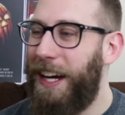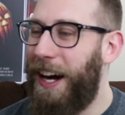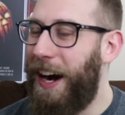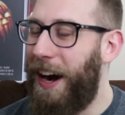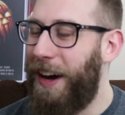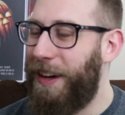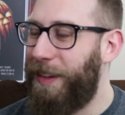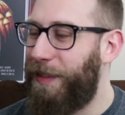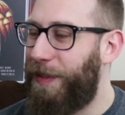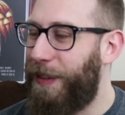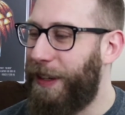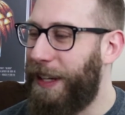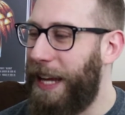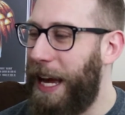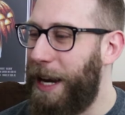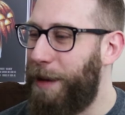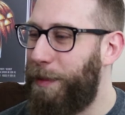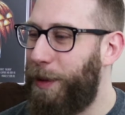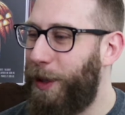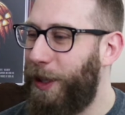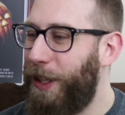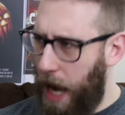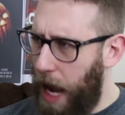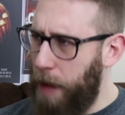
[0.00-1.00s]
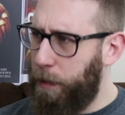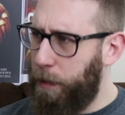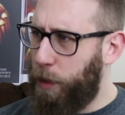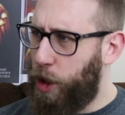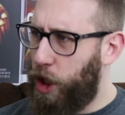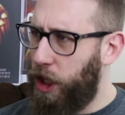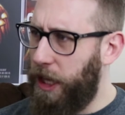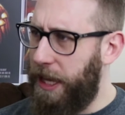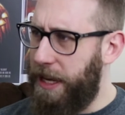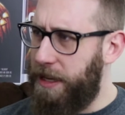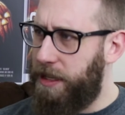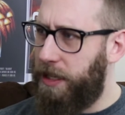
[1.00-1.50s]
unforgettable. I'm
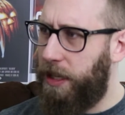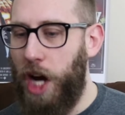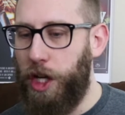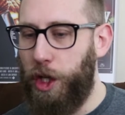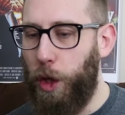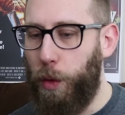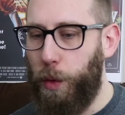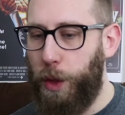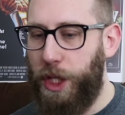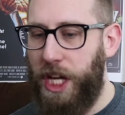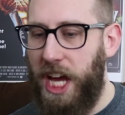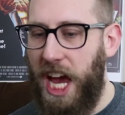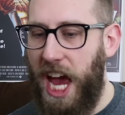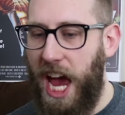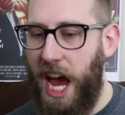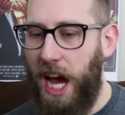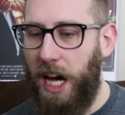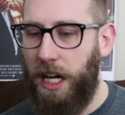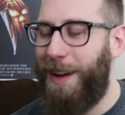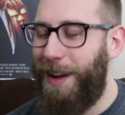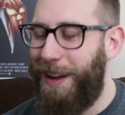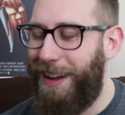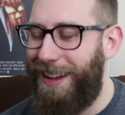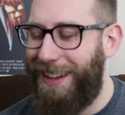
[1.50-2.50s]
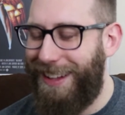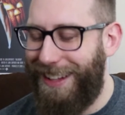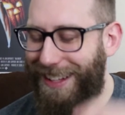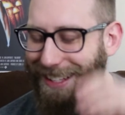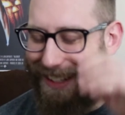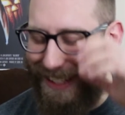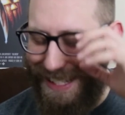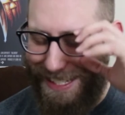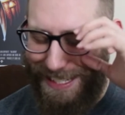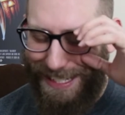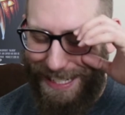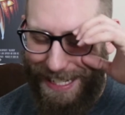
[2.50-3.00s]
Clint. I don't care.
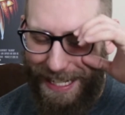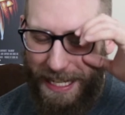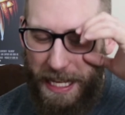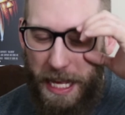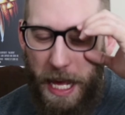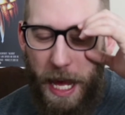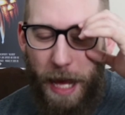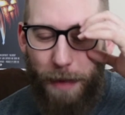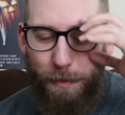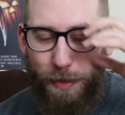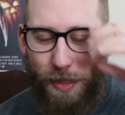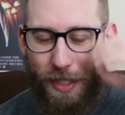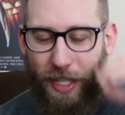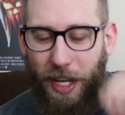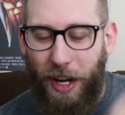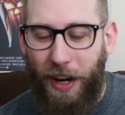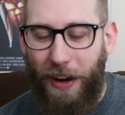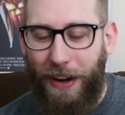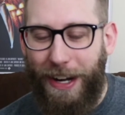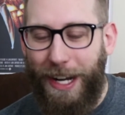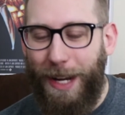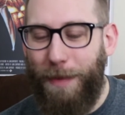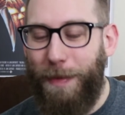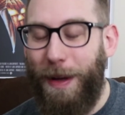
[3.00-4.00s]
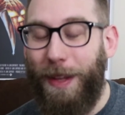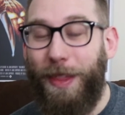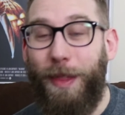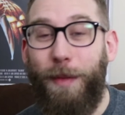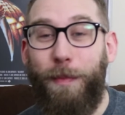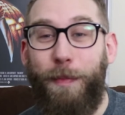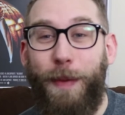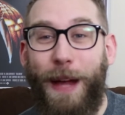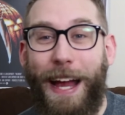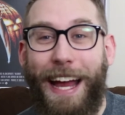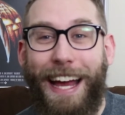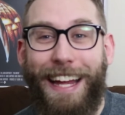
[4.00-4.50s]
I'm sorry about the
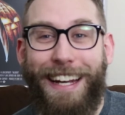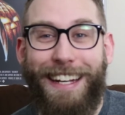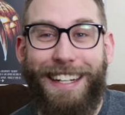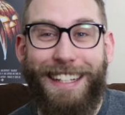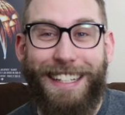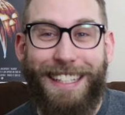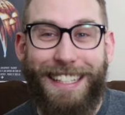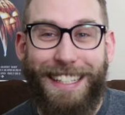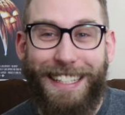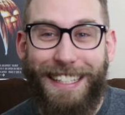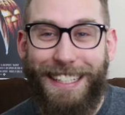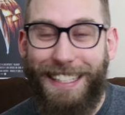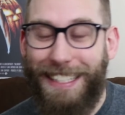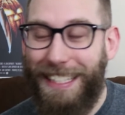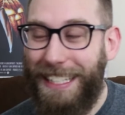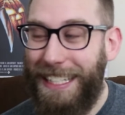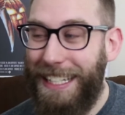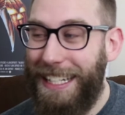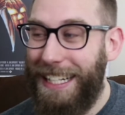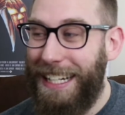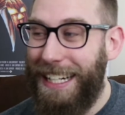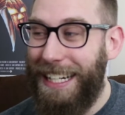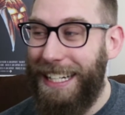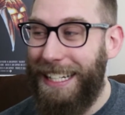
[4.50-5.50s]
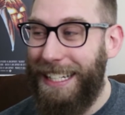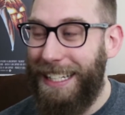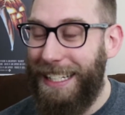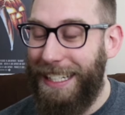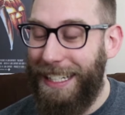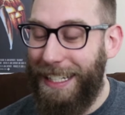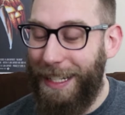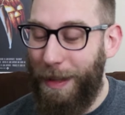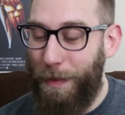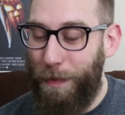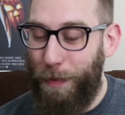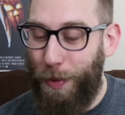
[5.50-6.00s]
bad
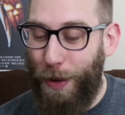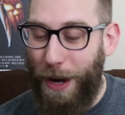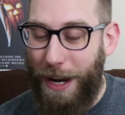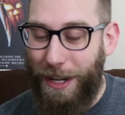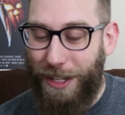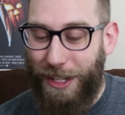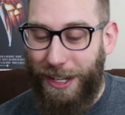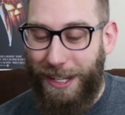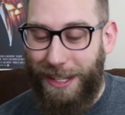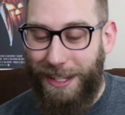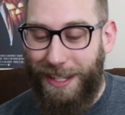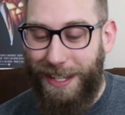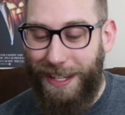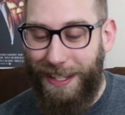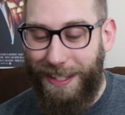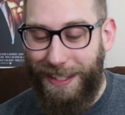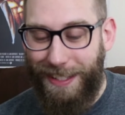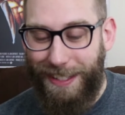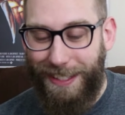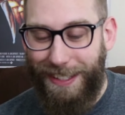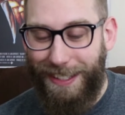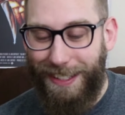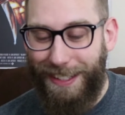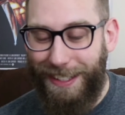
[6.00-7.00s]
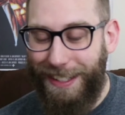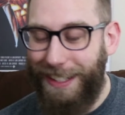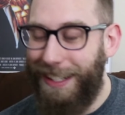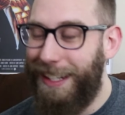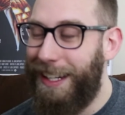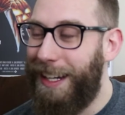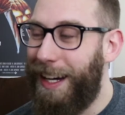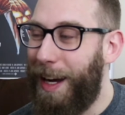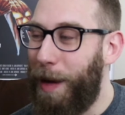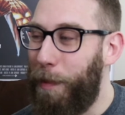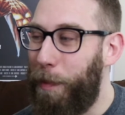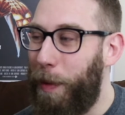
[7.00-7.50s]
impressions.
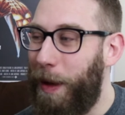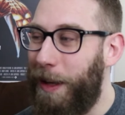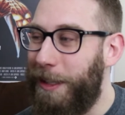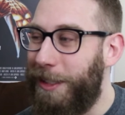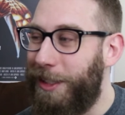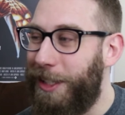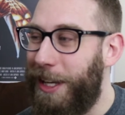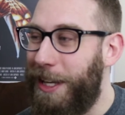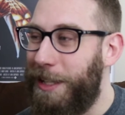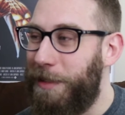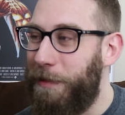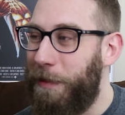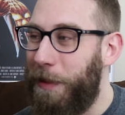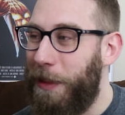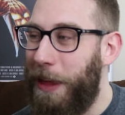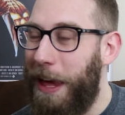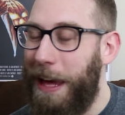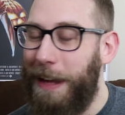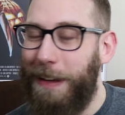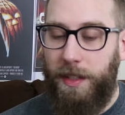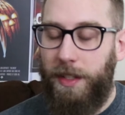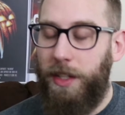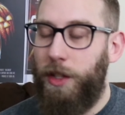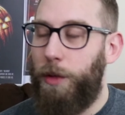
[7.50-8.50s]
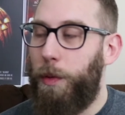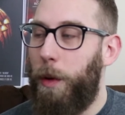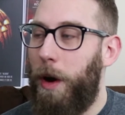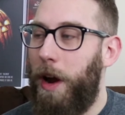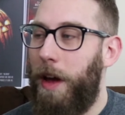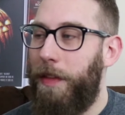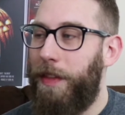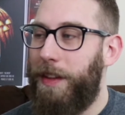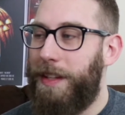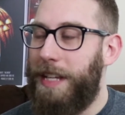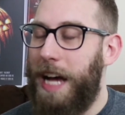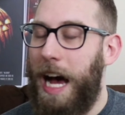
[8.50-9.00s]
I apologize for that. Since we're
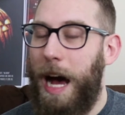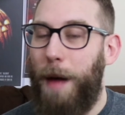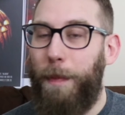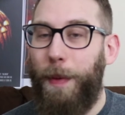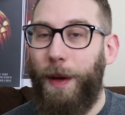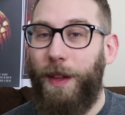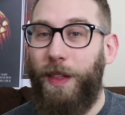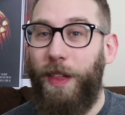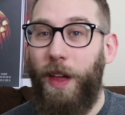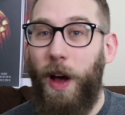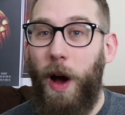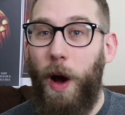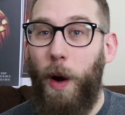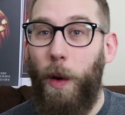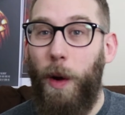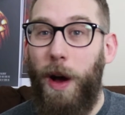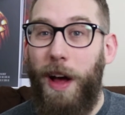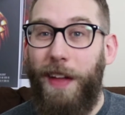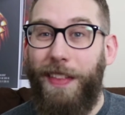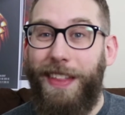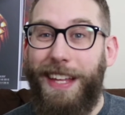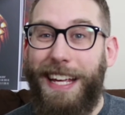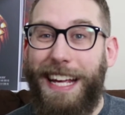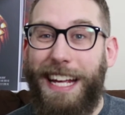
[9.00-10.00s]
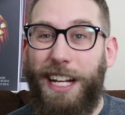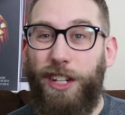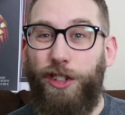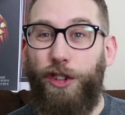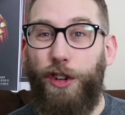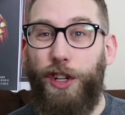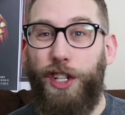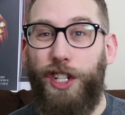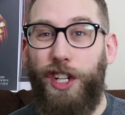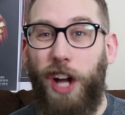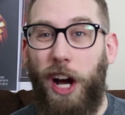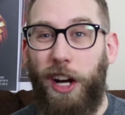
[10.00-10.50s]
on the topic, though, the
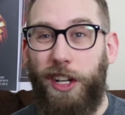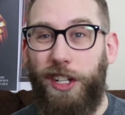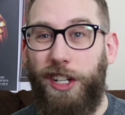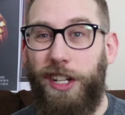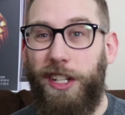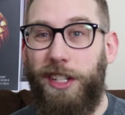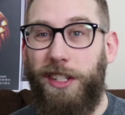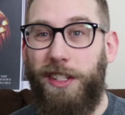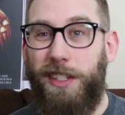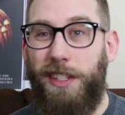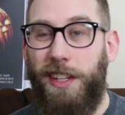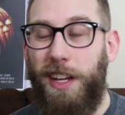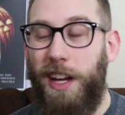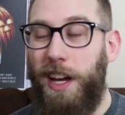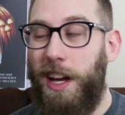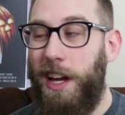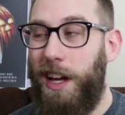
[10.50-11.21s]
introductions